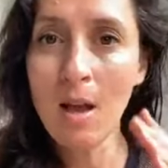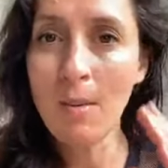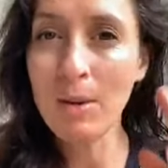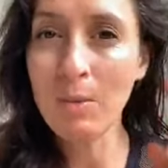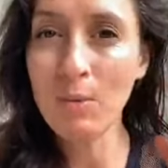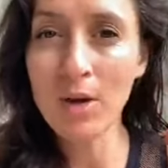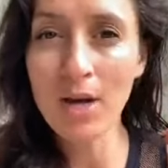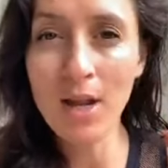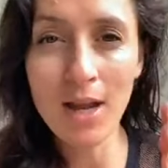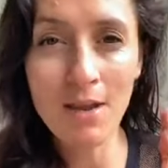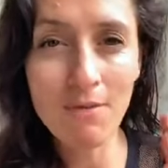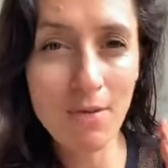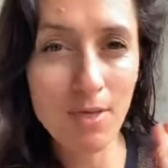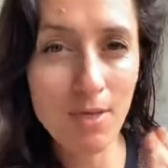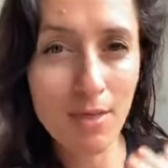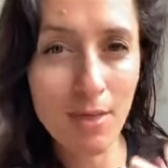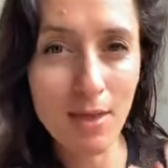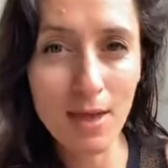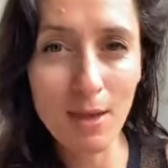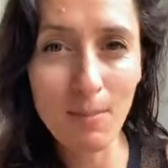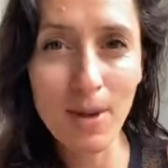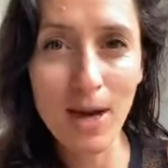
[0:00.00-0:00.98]
I mean, when I even
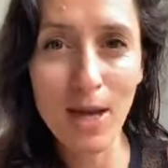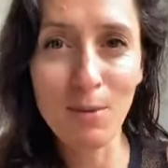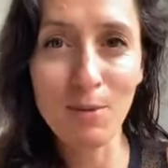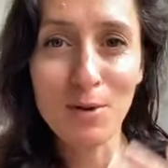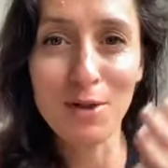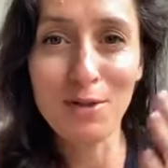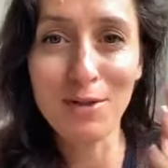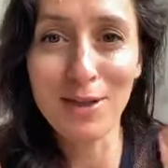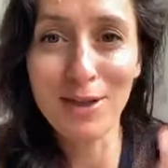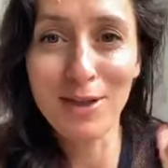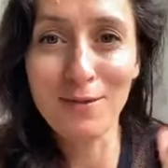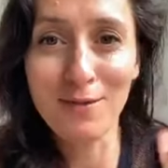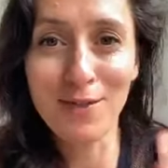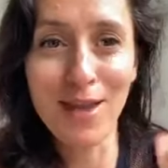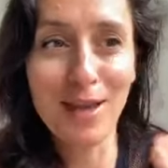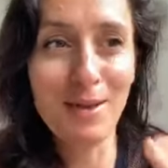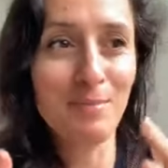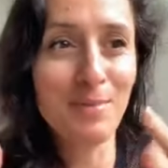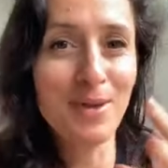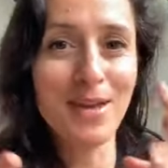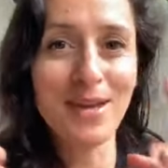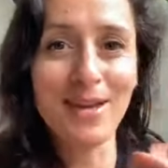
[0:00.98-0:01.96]
think about it, when you think of
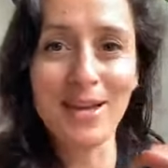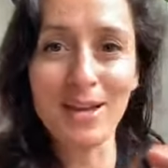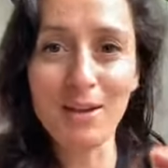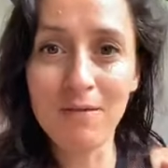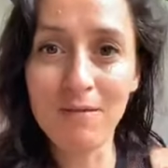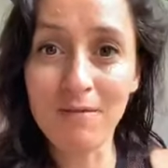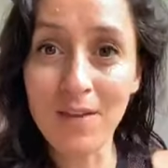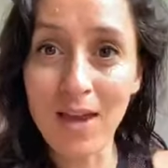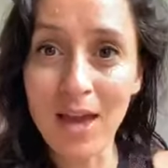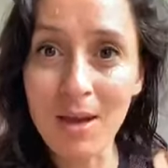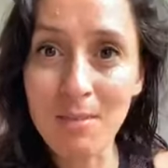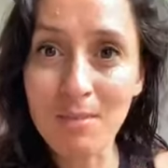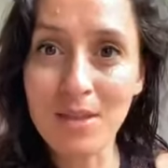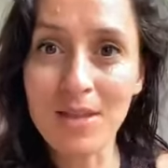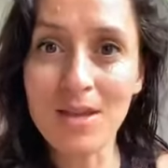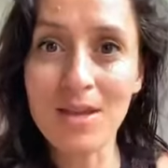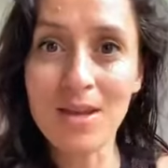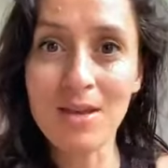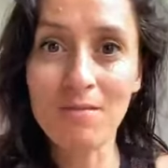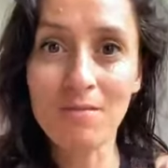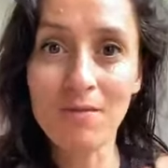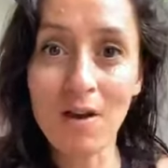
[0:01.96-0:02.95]
like being in a
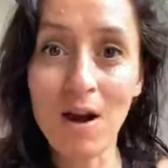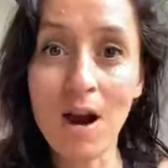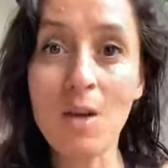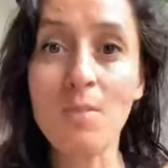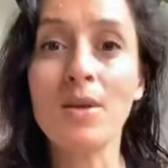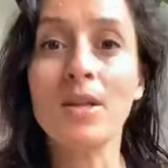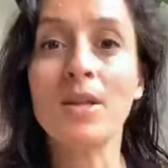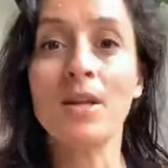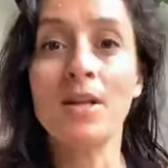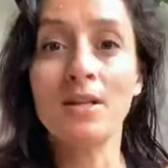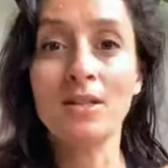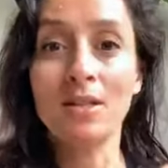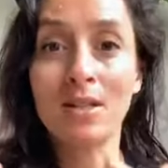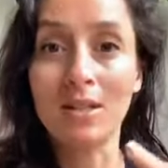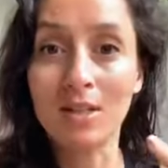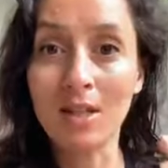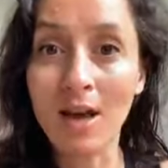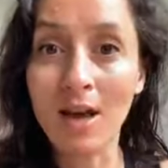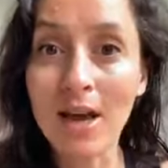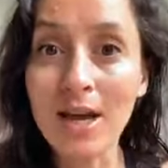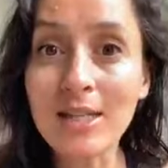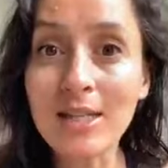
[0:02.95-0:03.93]
family environment and a
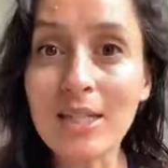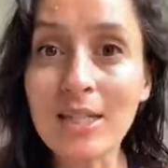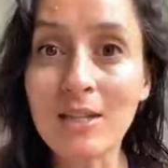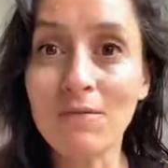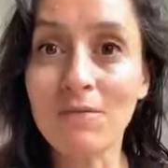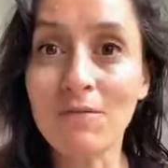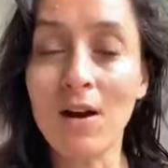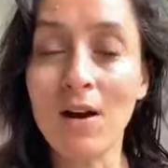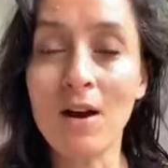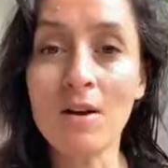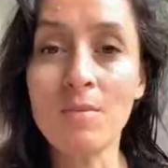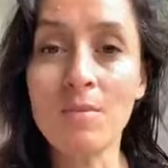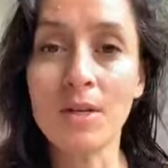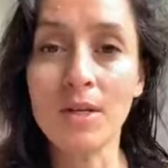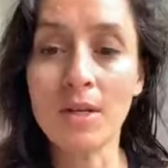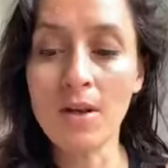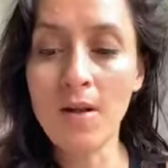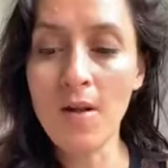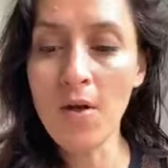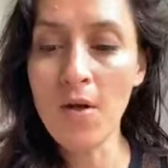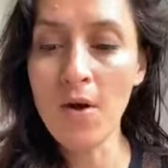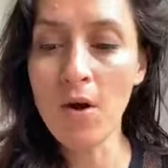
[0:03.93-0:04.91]
society
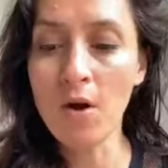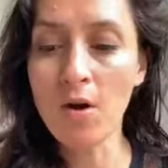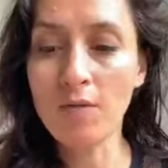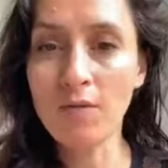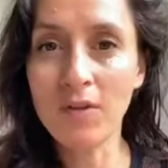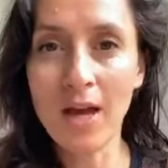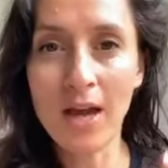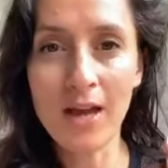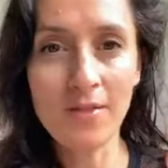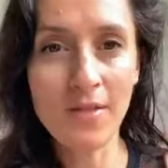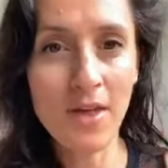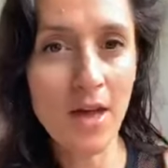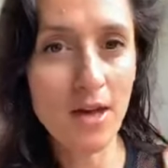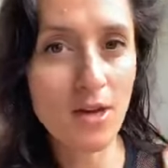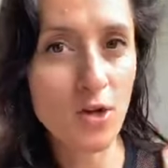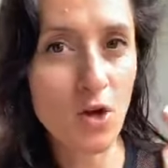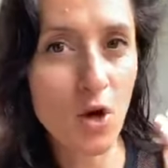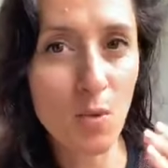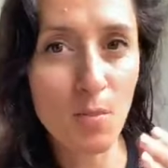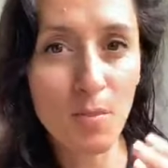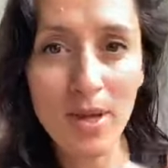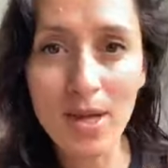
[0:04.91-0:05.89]
environment of like
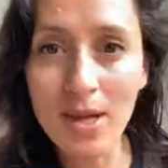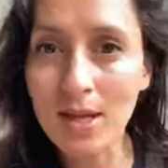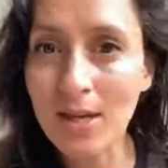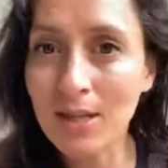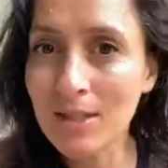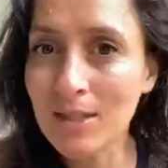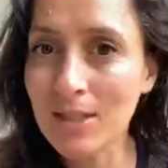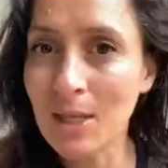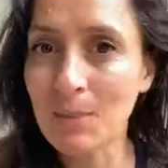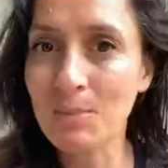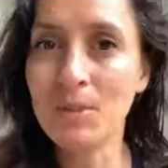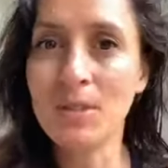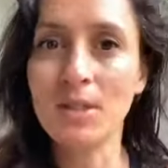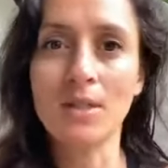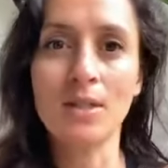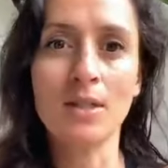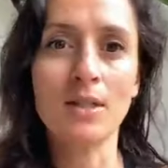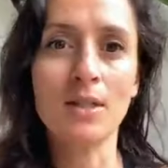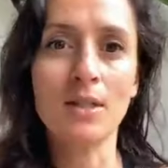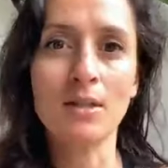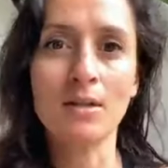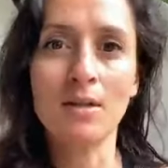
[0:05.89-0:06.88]
that not being
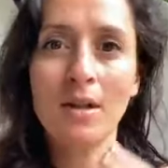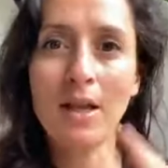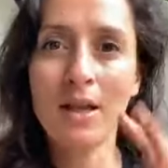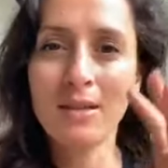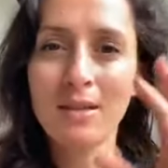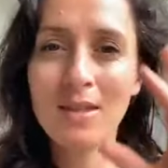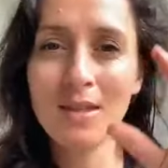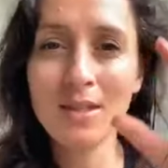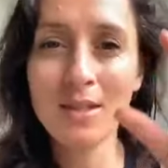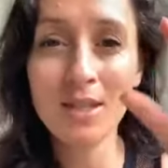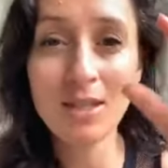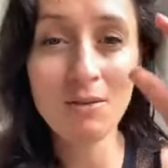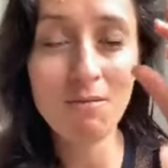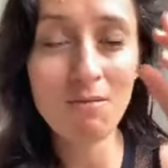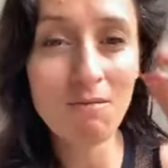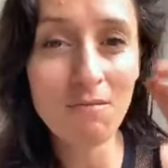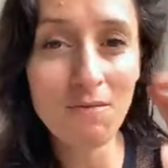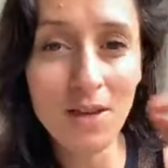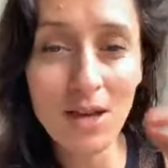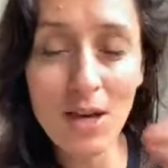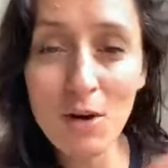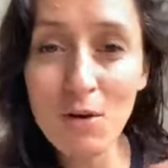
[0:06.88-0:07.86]
accepted, and like this is
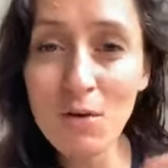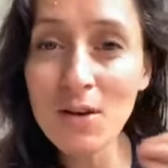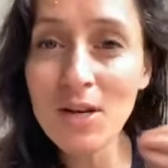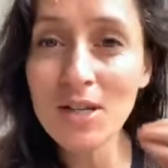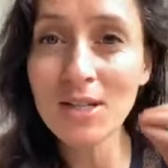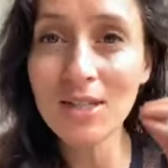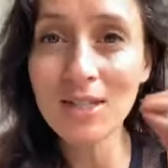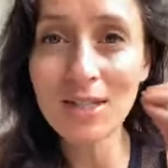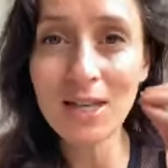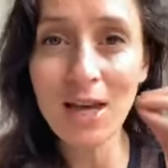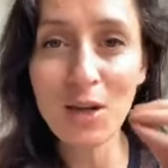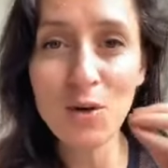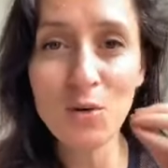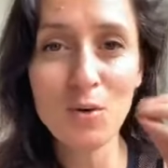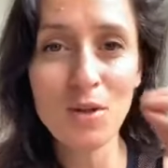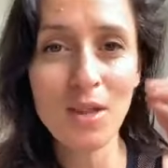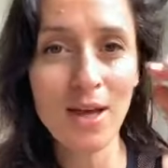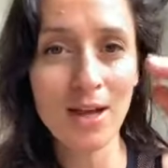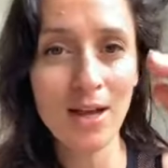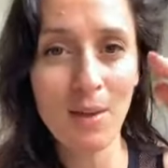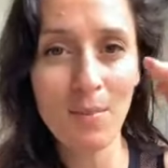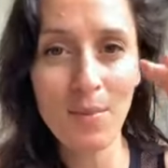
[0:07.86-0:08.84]
very subtle,
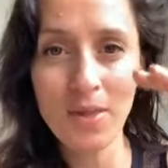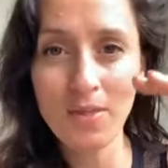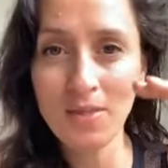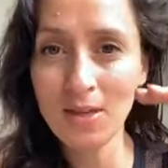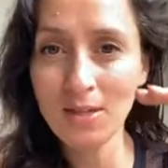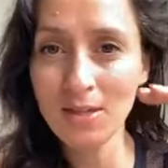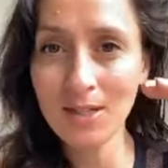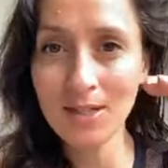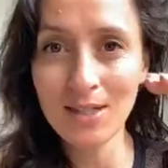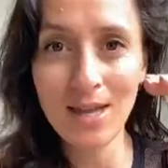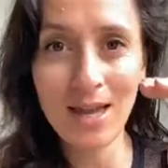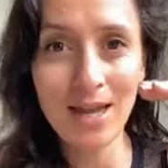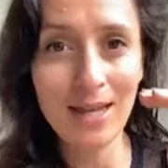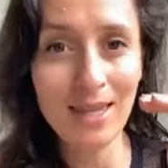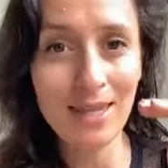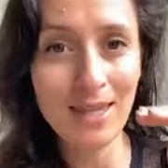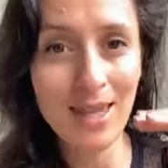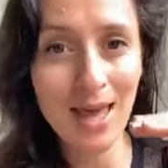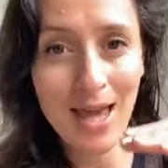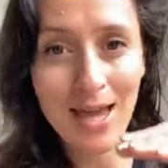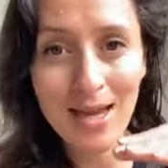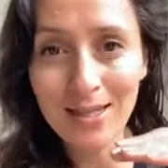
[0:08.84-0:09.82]
like I mean this is like
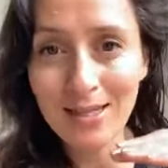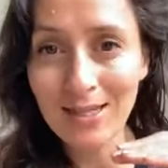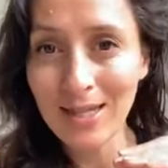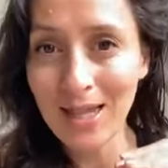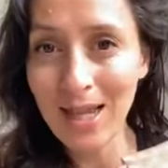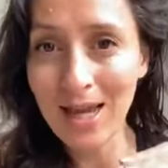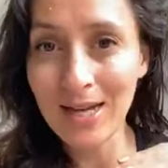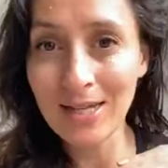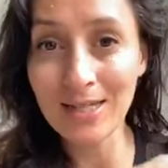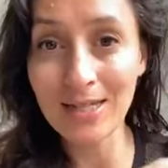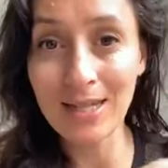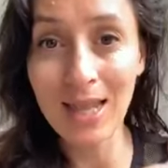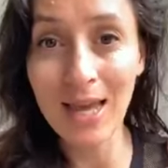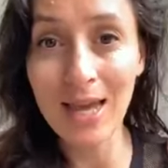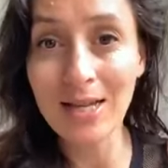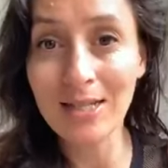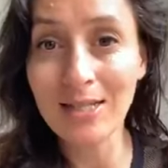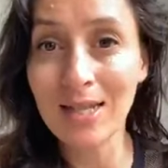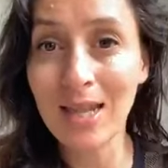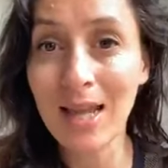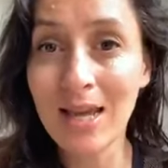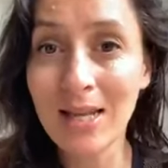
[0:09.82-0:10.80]
layers
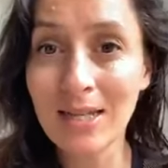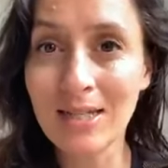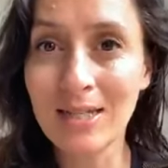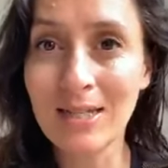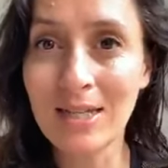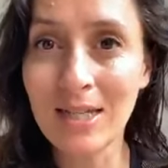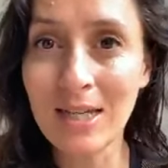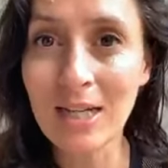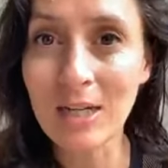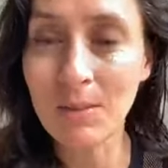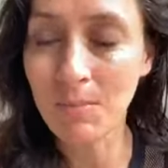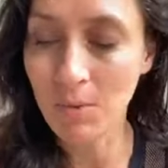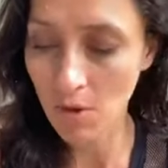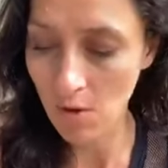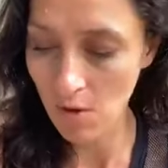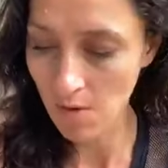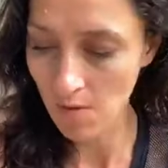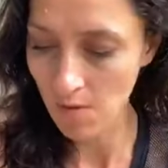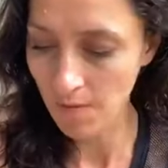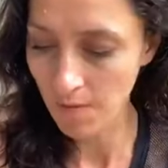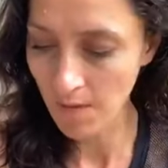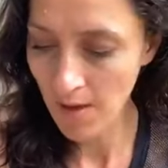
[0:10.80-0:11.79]
deep
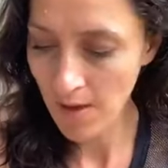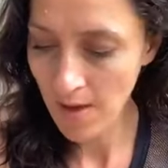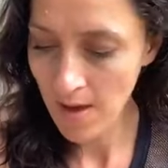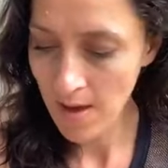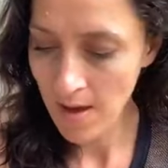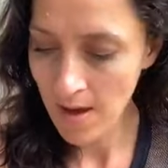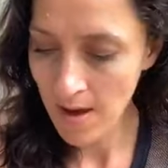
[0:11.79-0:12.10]
of